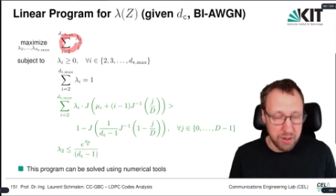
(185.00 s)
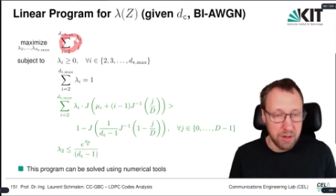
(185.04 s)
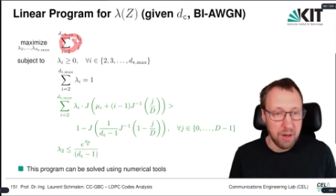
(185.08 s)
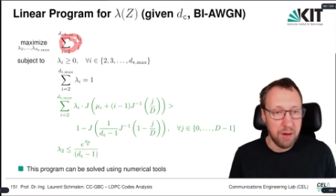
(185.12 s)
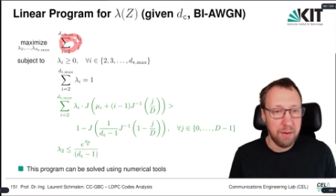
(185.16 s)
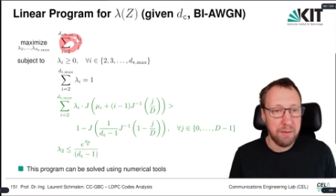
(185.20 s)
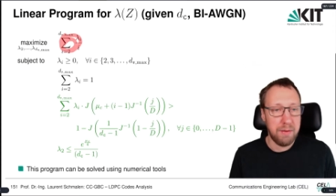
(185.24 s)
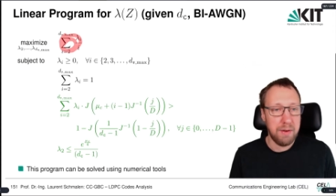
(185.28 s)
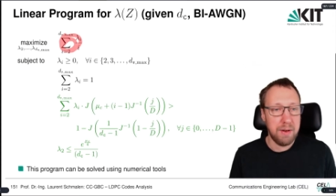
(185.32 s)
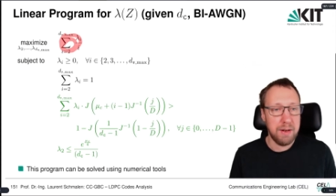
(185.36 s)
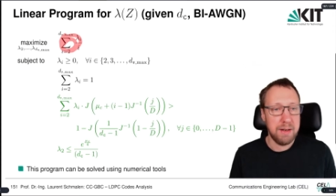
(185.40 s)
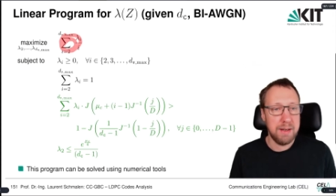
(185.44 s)

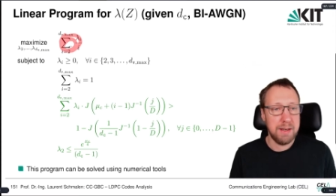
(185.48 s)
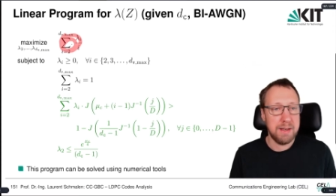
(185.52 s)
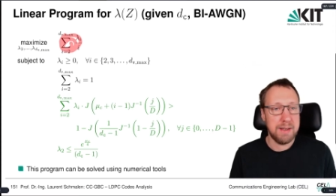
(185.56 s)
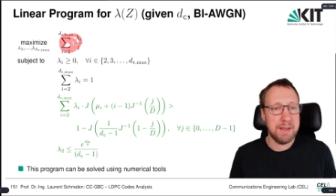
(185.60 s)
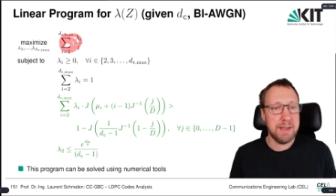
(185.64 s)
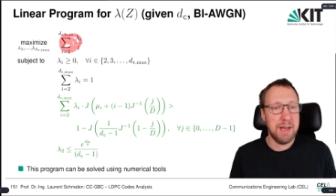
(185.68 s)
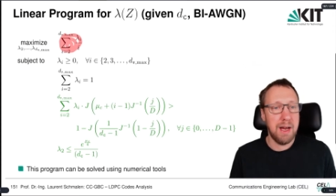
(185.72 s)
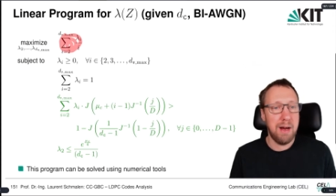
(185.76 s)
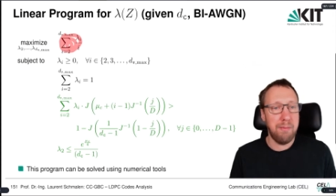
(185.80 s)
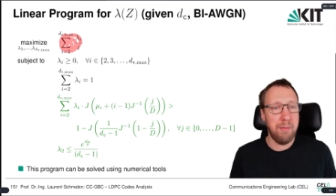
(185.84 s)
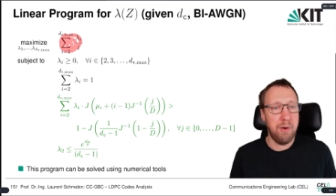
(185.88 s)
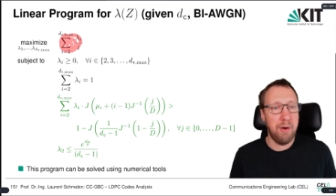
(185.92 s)
of the
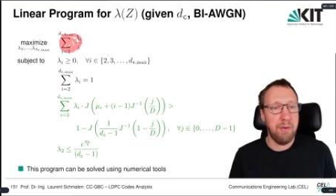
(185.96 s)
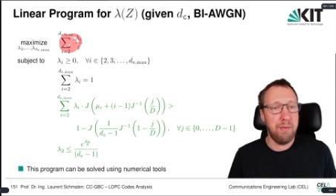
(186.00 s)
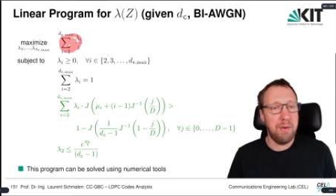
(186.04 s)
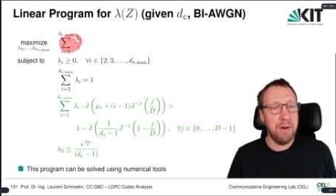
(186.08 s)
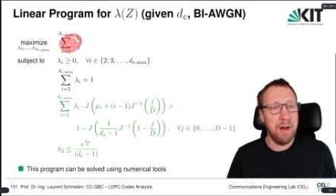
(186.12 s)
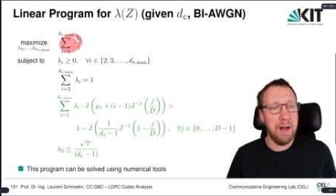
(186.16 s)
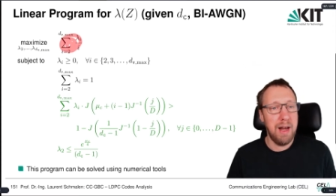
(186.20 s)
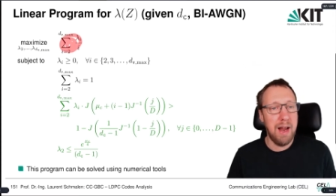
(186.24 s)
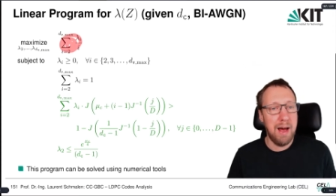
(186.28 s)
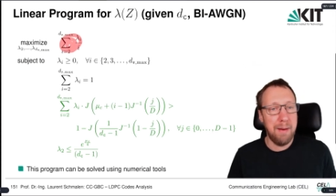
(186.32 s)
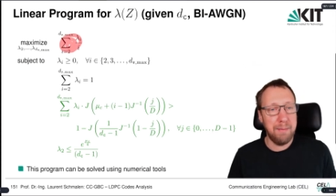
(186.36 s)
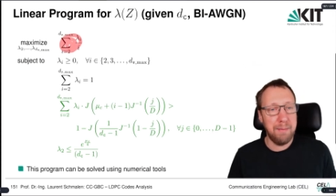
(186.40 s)
sum of
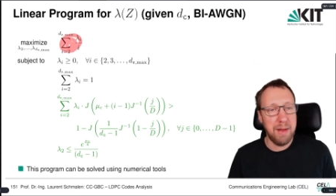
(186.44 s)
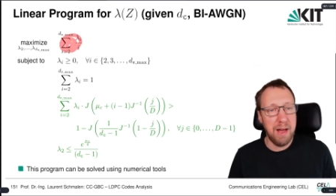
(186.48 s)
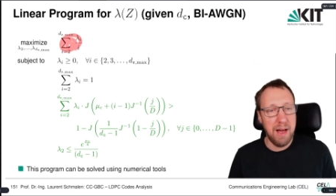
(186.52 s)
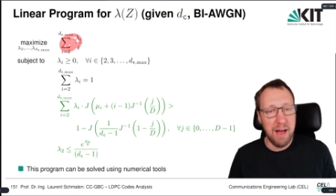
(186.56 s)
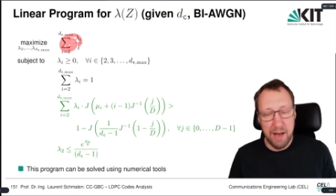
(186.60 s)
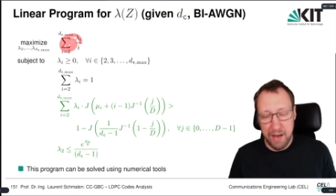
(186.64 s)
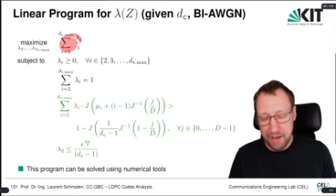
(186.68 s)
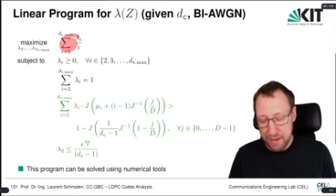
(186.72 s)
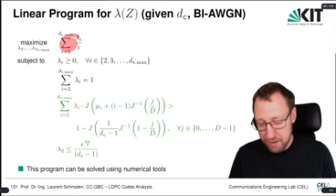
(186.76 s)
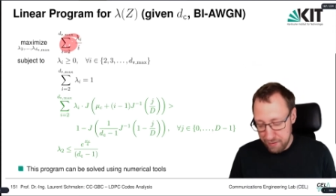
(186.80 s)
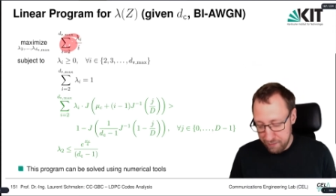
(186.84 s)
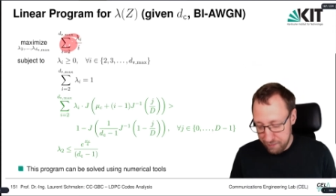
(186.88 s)
lambda
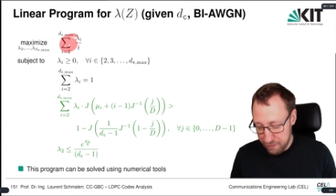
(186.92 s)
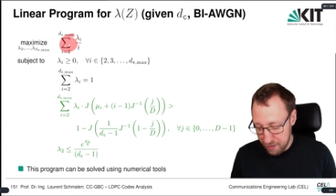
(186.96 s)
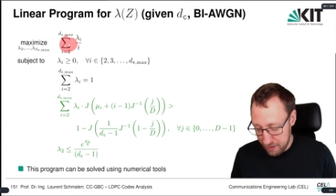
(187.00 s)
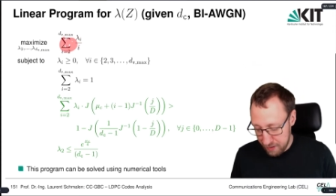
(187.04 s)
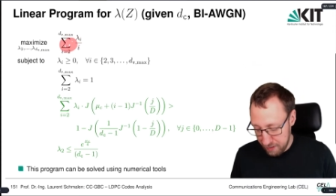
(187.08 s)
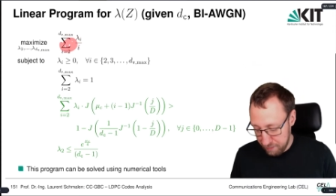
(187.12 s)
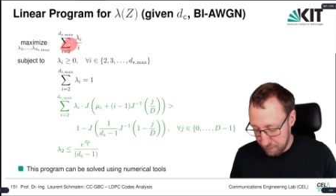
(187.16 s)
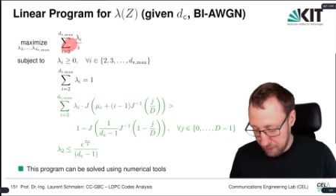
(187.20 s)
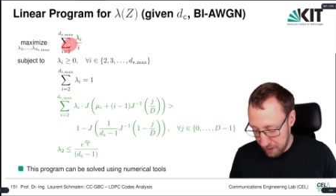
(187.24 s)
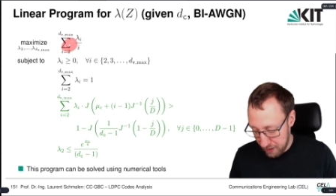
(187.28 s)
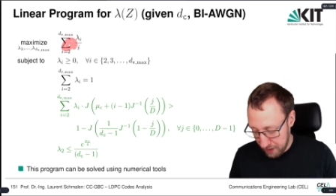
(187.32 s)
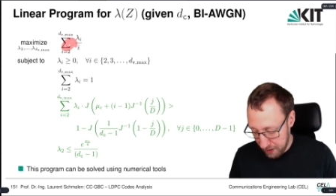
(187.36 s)
I
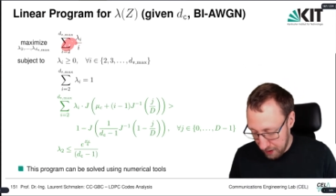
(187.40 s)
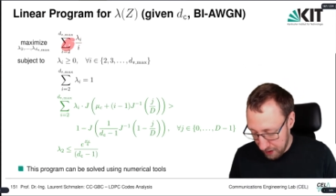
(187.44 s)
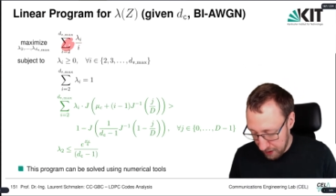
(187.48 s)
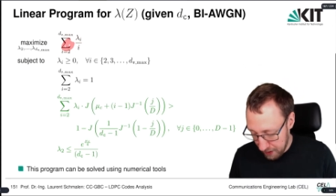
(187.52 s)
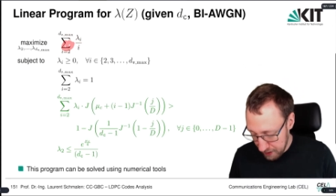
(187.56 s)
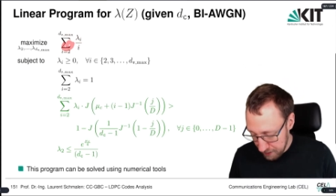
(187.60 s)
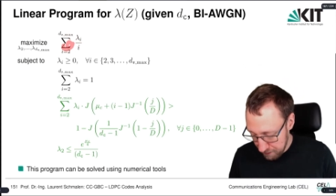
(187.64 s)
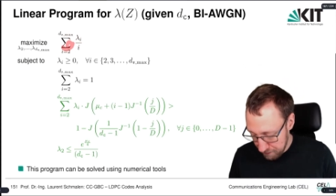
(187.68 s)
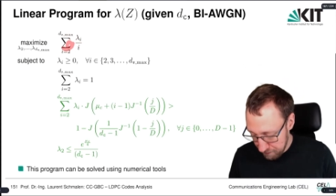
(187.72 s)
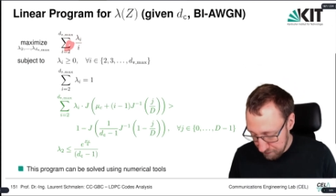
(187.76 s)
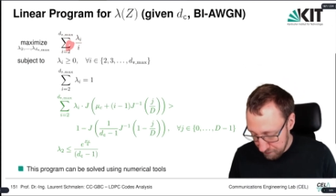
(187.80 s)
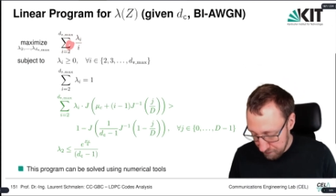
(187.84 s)
divided by
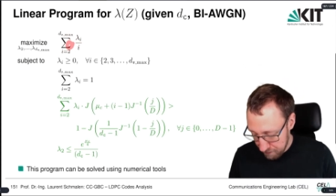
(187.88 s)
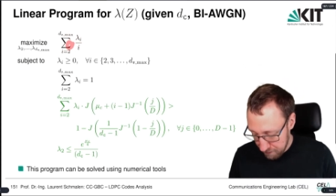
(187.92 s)
I.